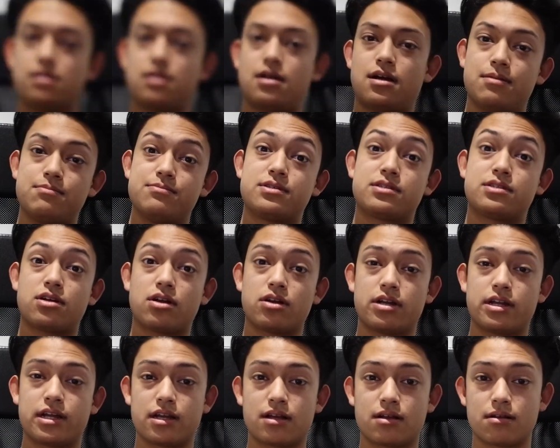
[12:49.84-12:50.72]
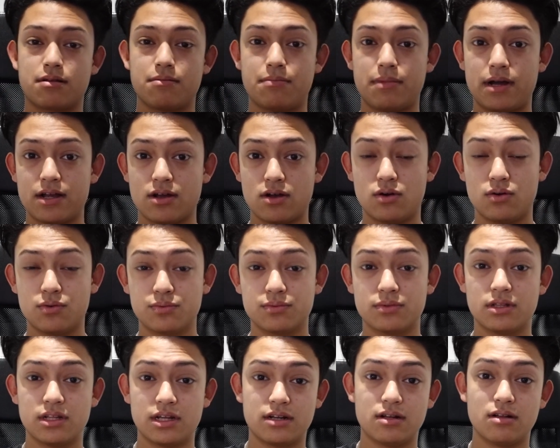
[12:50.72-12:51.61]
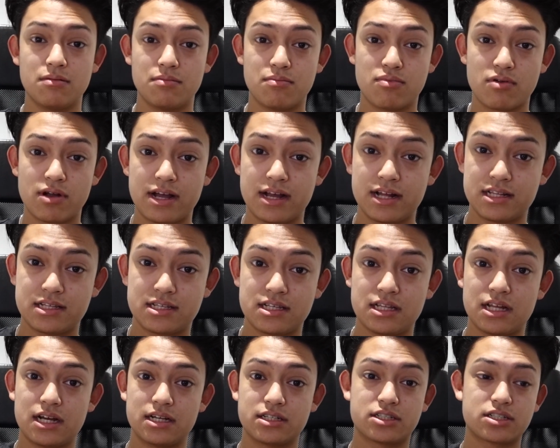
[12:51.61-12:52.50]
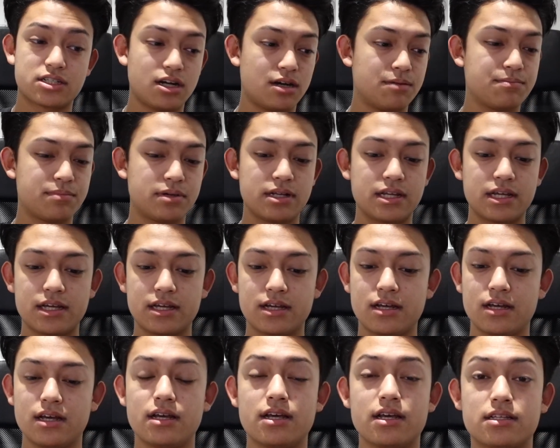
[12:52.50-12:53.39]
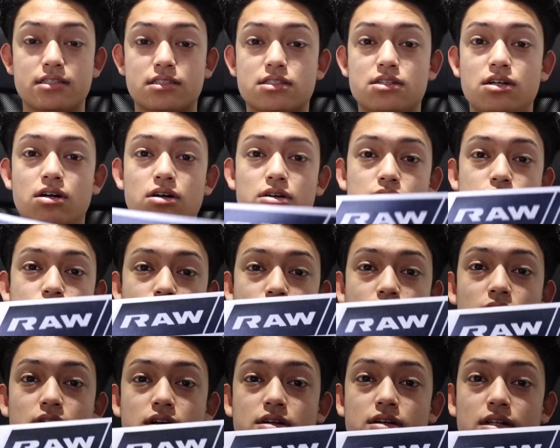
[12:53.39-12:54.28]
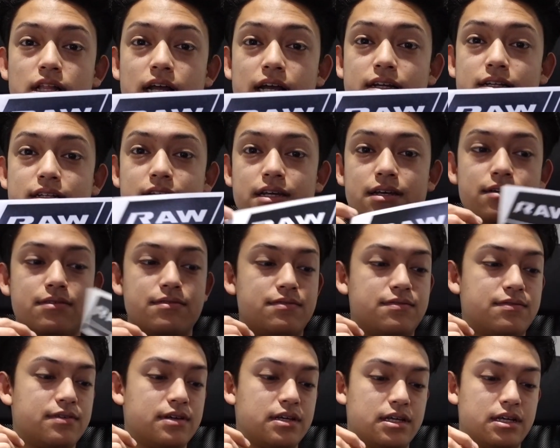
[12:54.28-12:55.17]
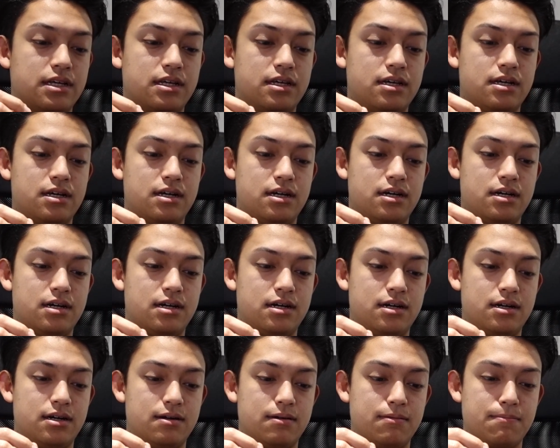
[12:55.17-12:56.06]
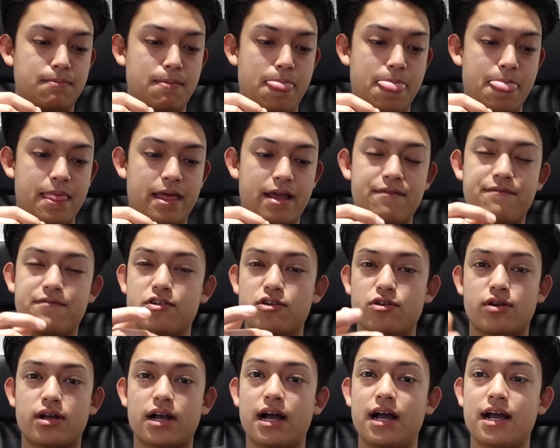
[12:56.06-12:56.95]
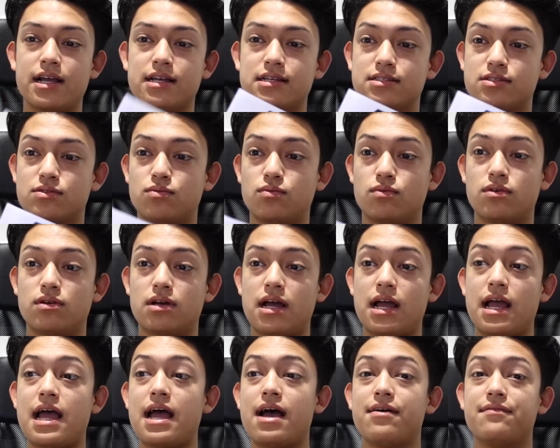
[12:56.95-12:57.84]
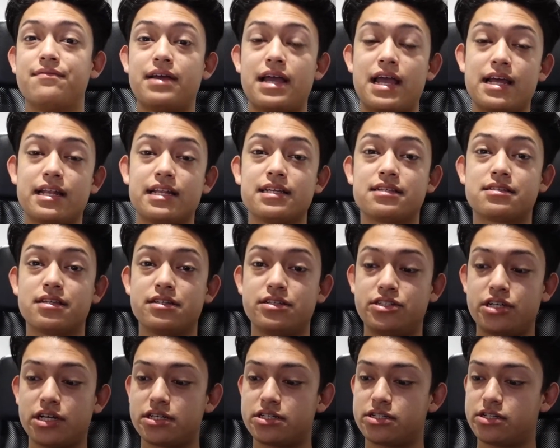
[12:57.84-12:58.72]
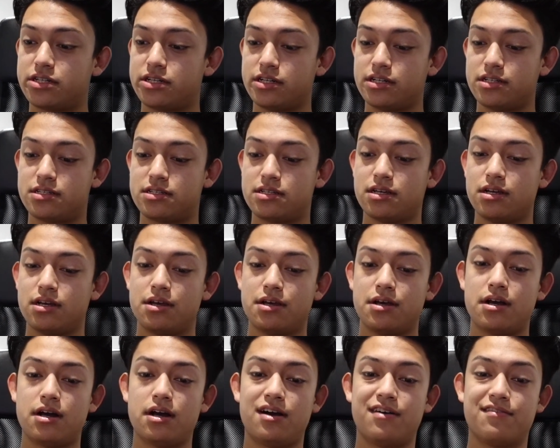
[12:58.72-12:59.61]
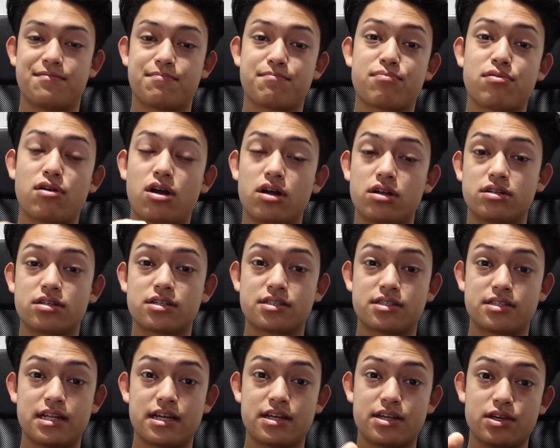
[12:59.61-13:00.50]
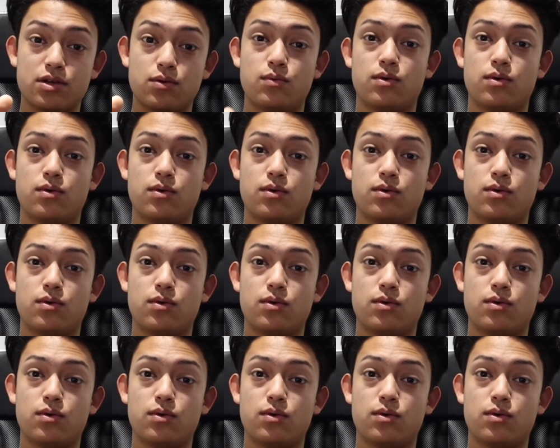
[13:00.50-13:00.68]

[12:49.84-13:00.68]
I'm starting my own little brand slash company. It's called Raw Collective. If you guys have any suggestions of products that you